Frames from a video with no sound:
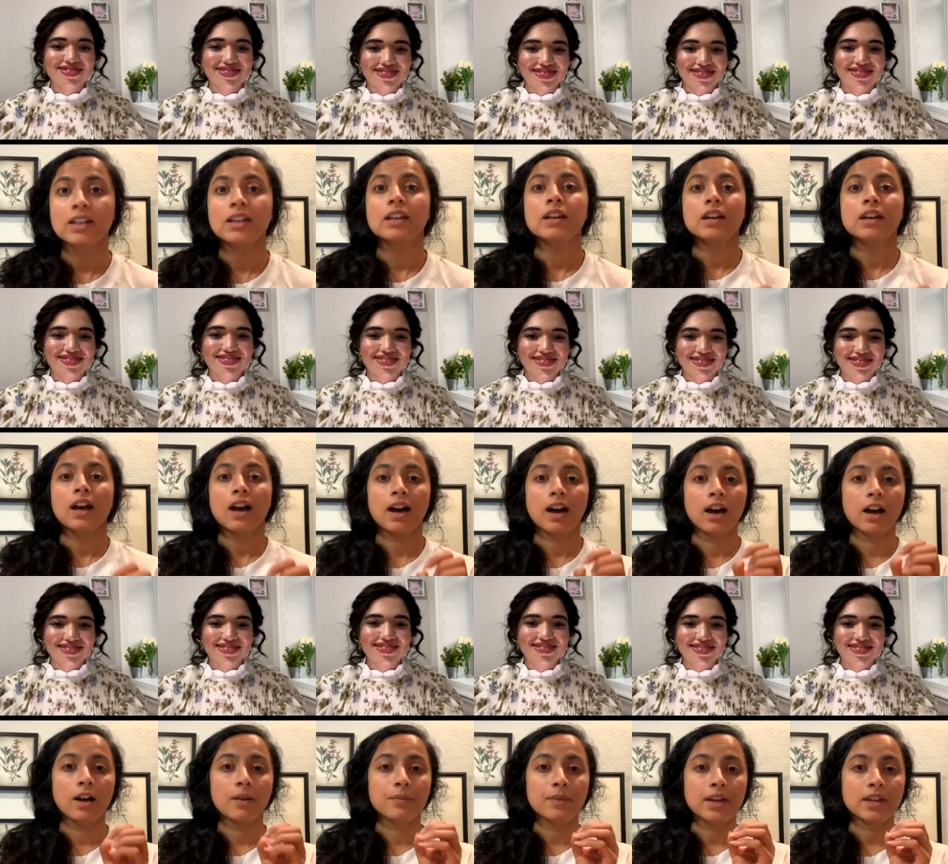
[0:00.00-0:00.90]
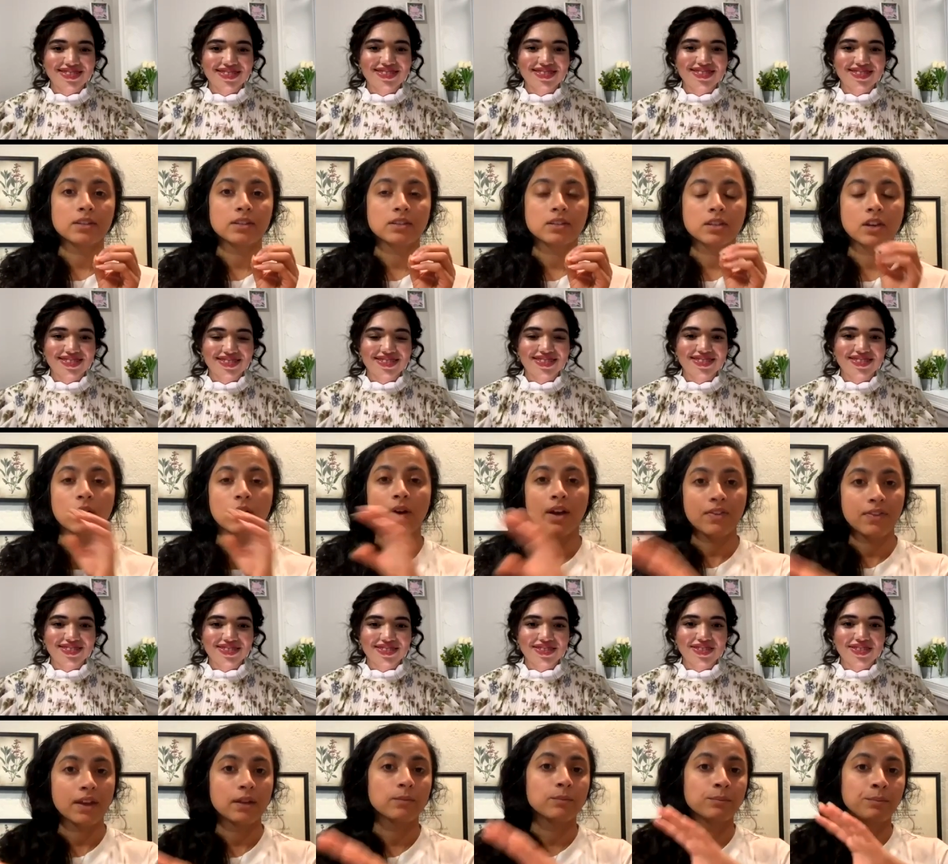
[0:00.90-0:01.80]
Speaker 1: um, and so and then
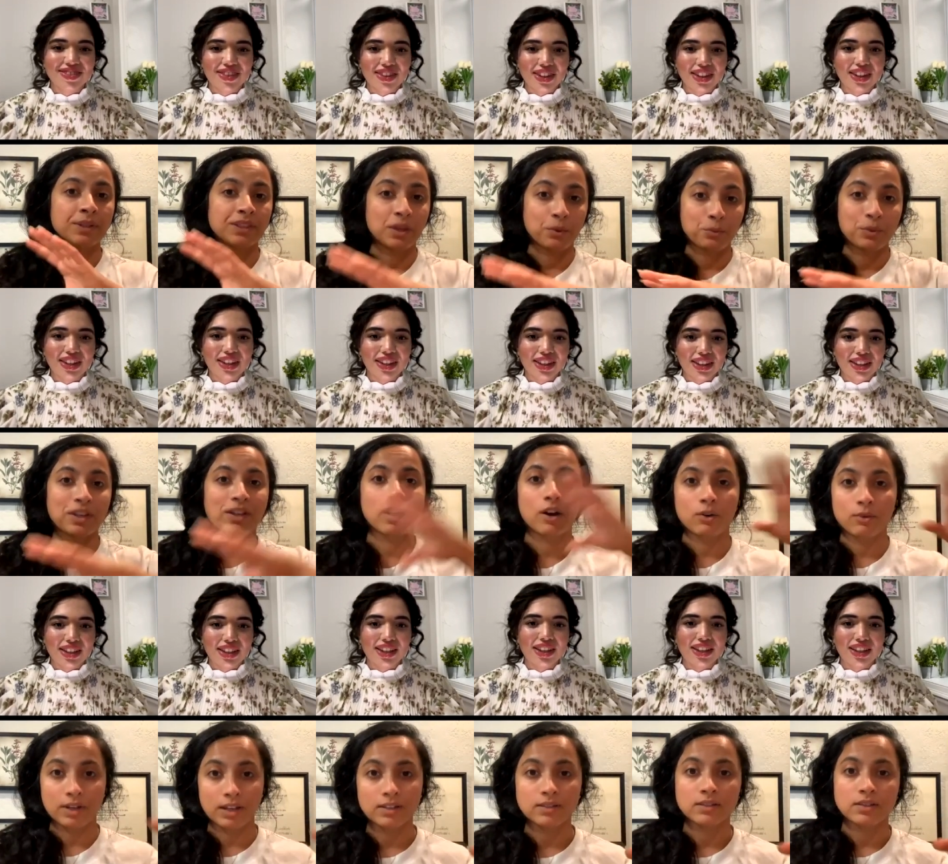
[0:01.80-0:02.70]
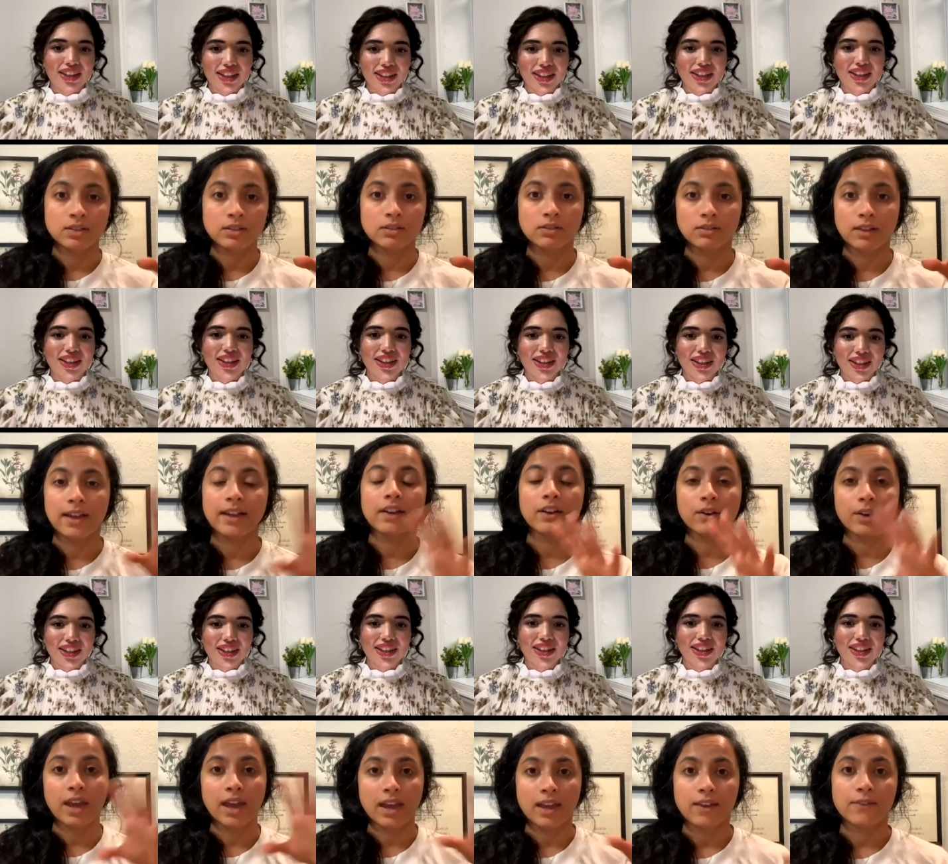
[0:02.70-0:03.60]
but then we go into like okay
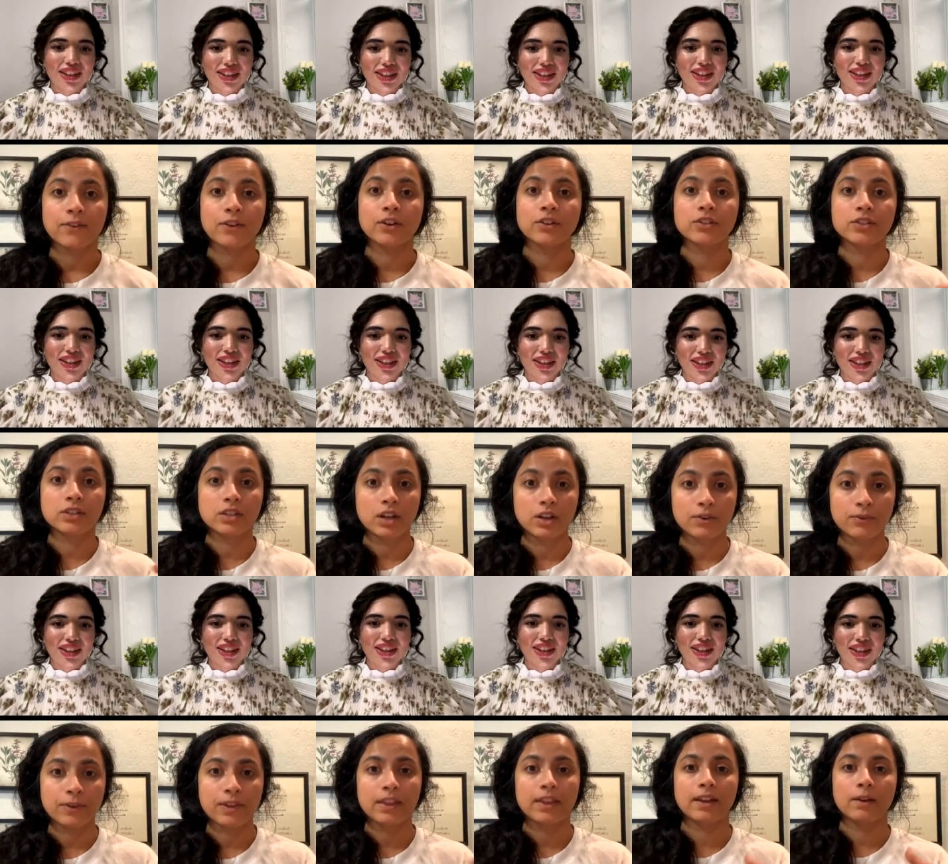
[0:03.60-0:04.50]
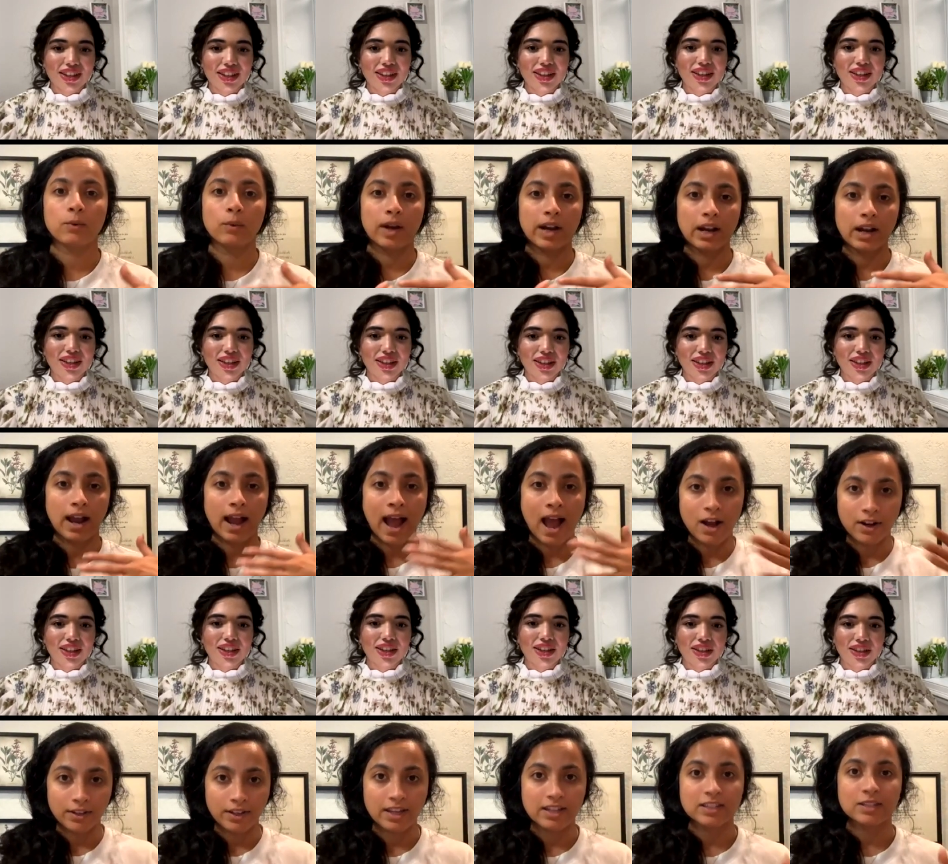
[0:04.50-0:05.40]
if you're still feeling where how to get
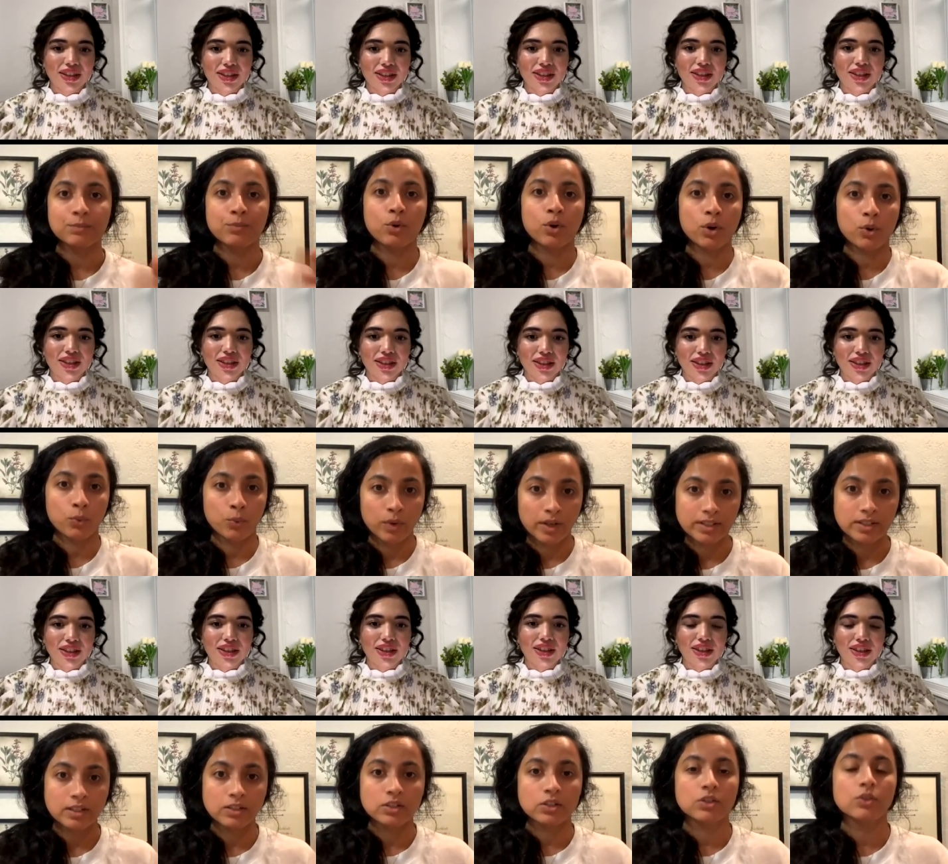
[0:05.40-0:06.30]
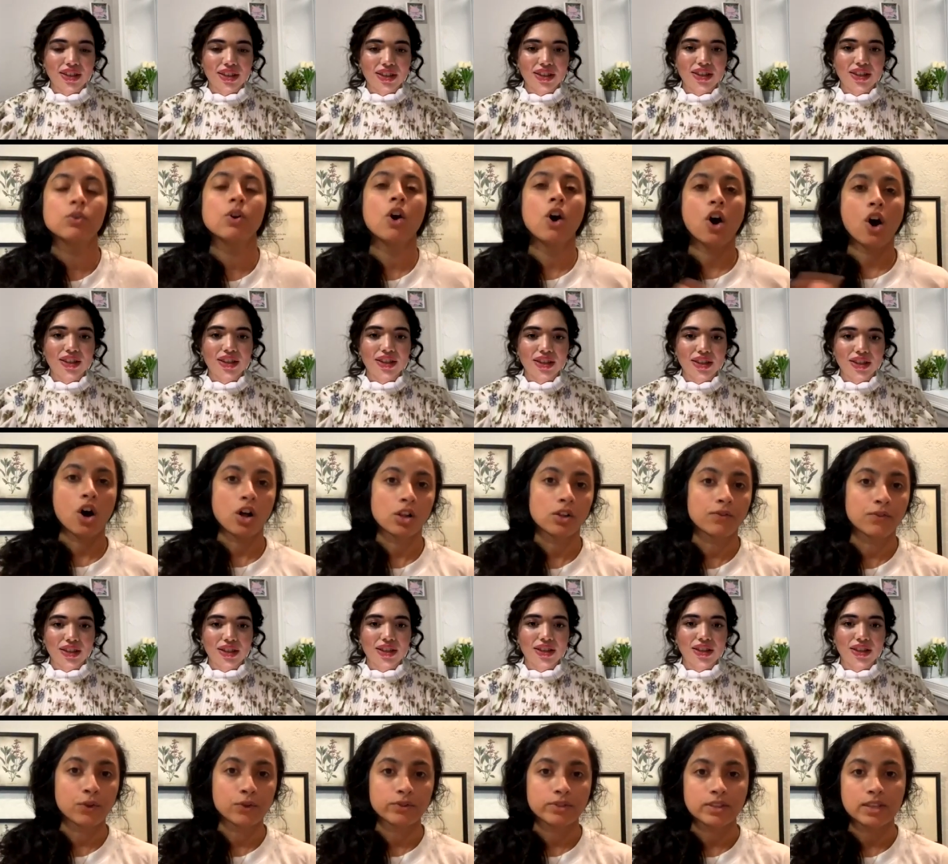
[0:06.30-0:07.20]
support what to do all of those
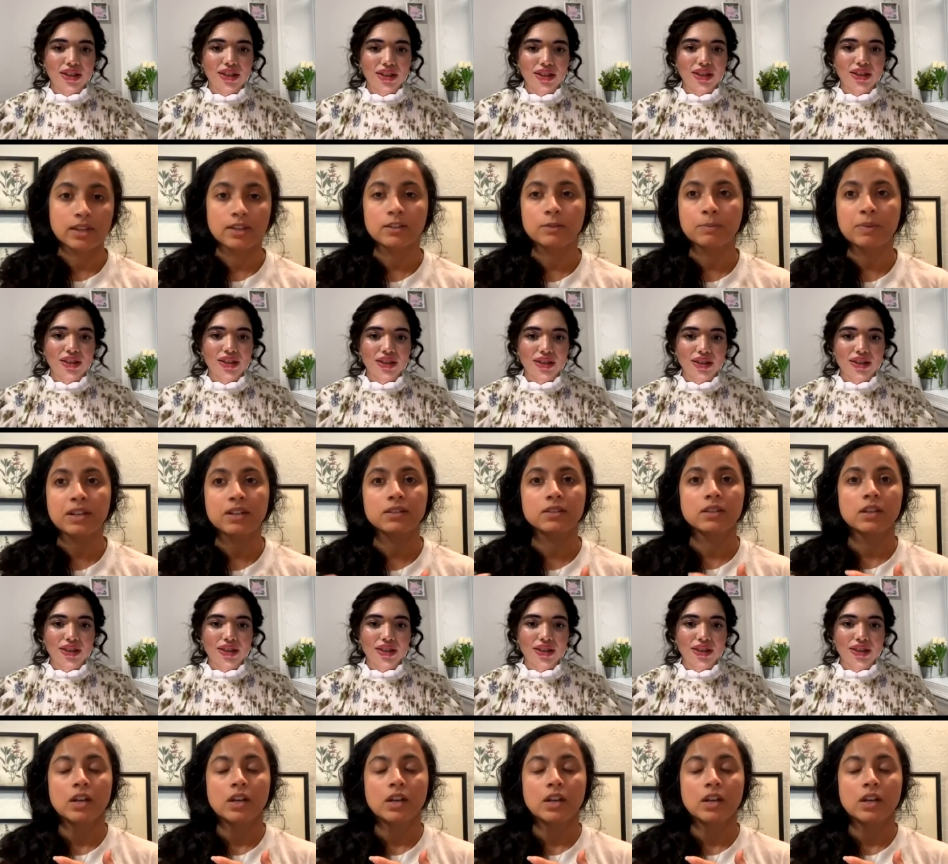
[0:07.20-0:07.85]
things because